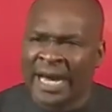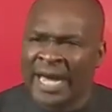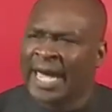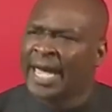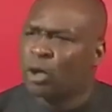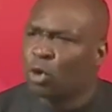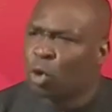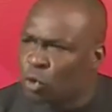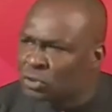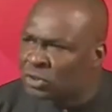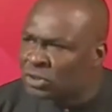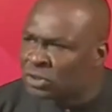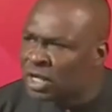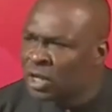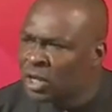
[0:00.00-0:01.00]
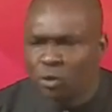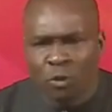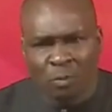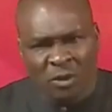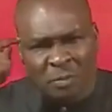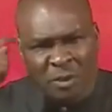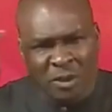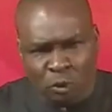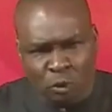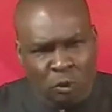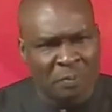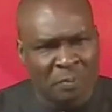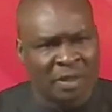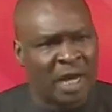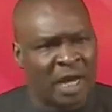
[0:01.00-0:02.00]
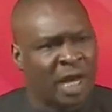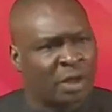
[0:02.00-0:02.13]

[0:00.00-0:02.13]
A ghost. You must be stupid.